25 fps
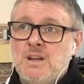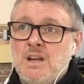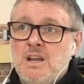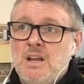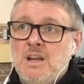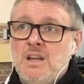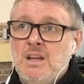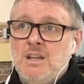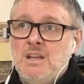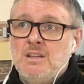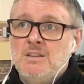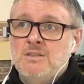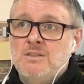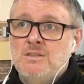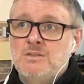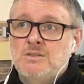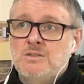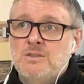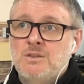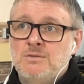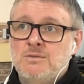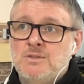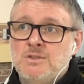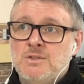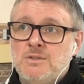
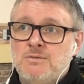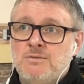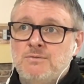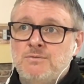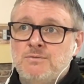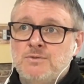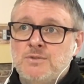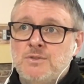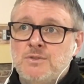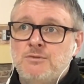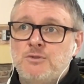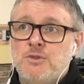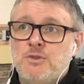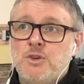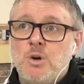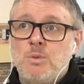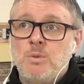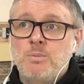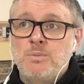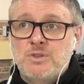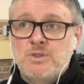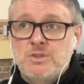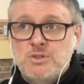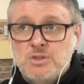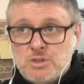to
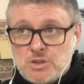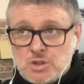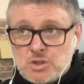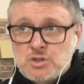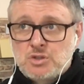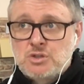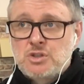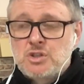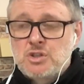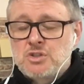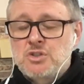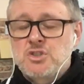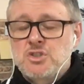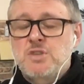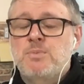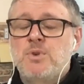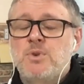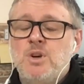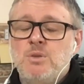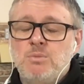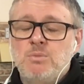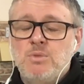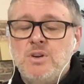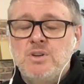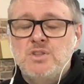form to such a
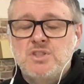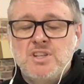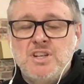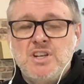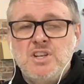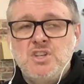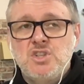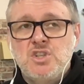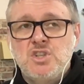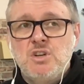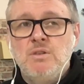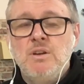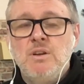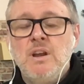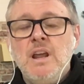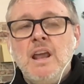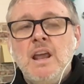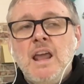point where it's an issue.